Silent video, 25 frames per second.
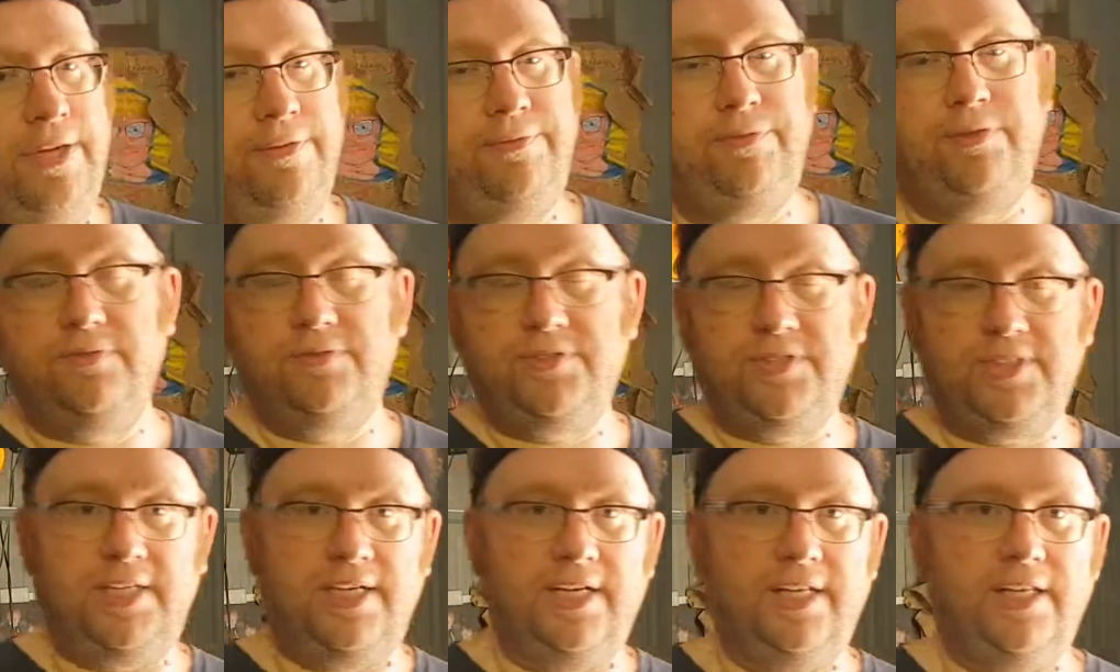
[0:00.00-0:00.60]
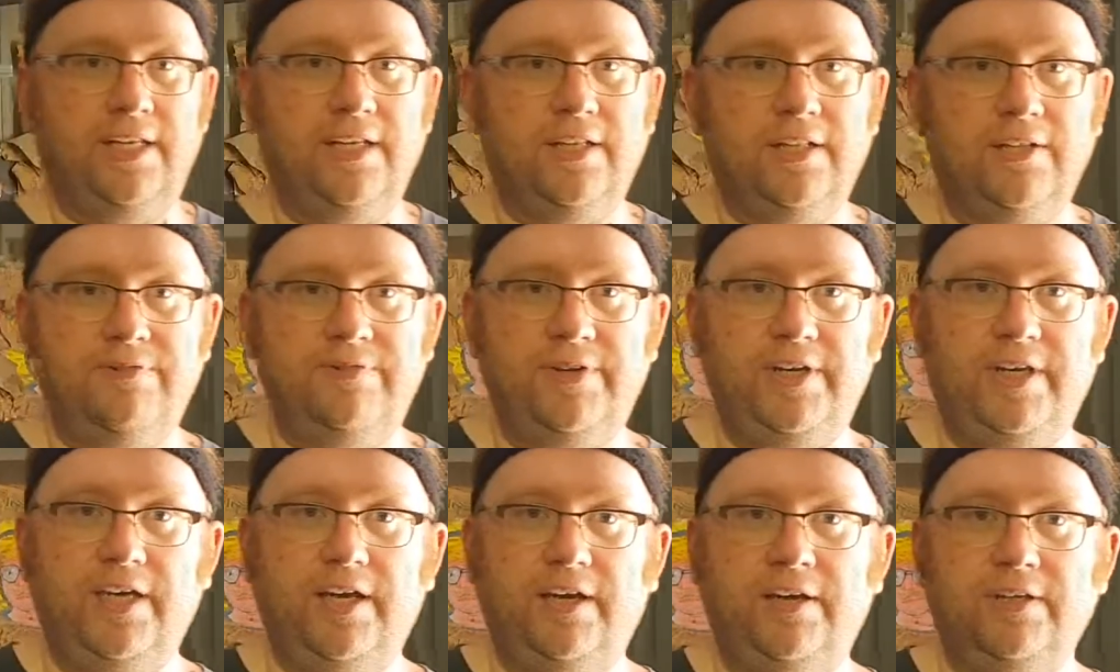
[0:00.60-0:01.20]
If you've seen any other
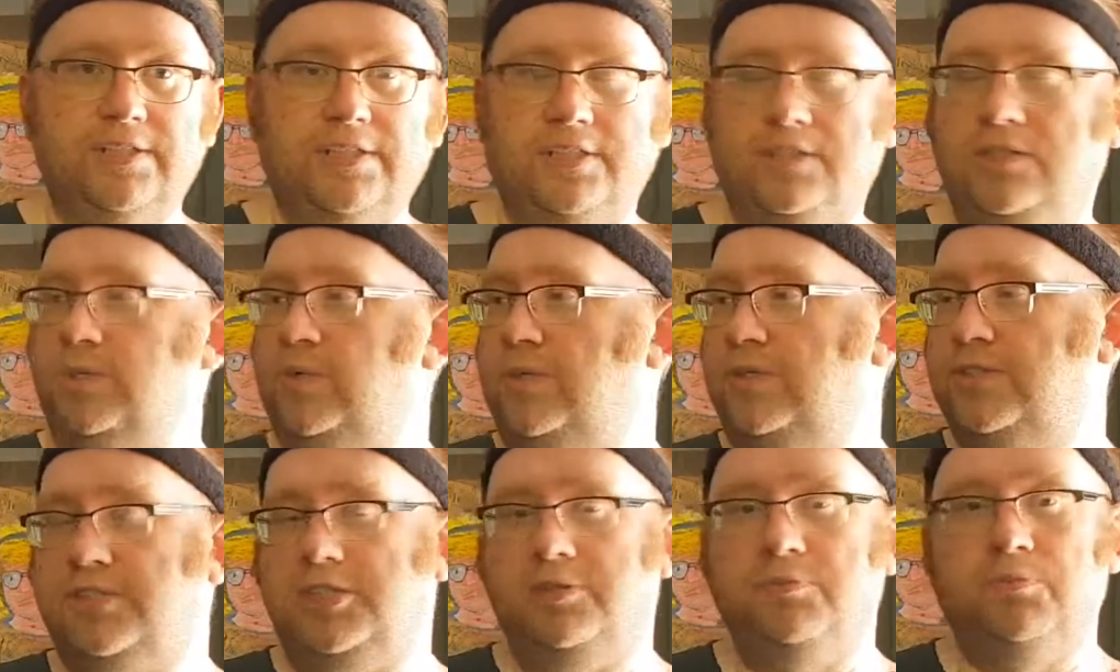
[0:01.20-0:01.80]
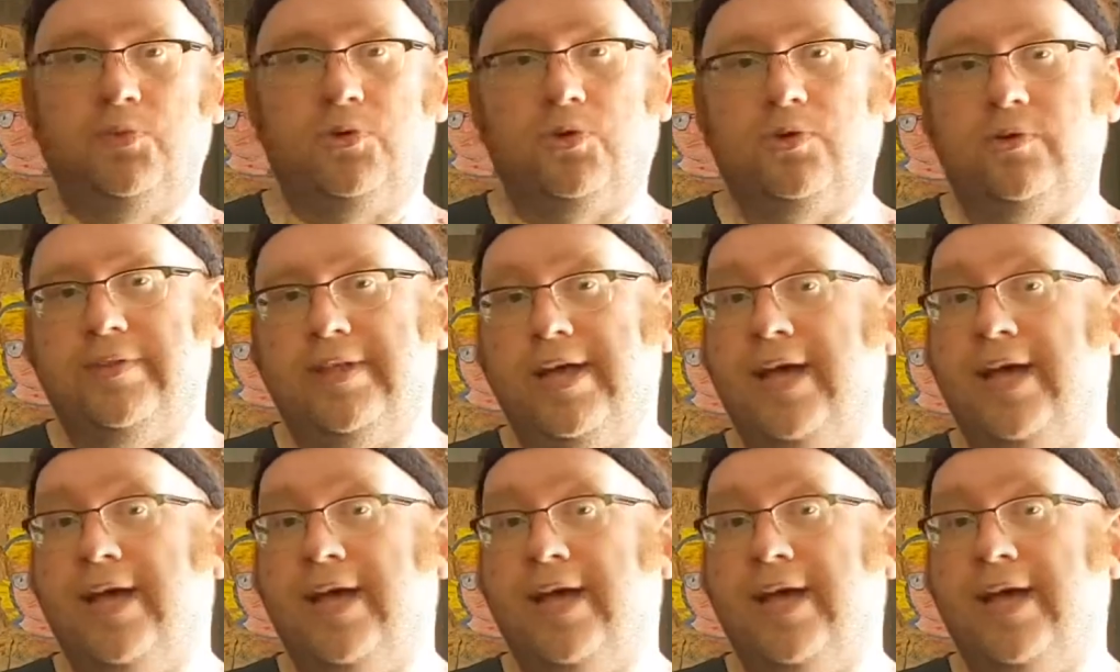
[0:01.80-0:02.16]
videos and you want to see more